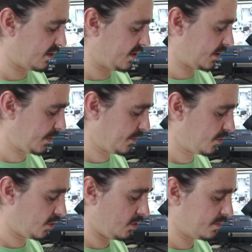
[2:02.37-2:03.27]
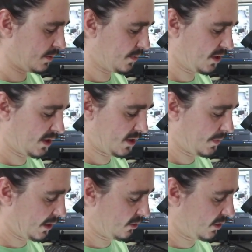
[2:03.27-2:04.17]
I'll take my probes, I'll put it at the
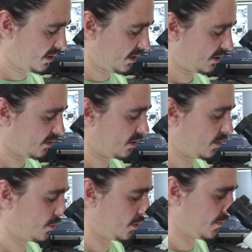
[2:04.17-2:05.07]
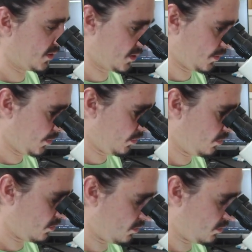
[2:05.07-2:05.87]
battery connector, and I'll prompt this to boot.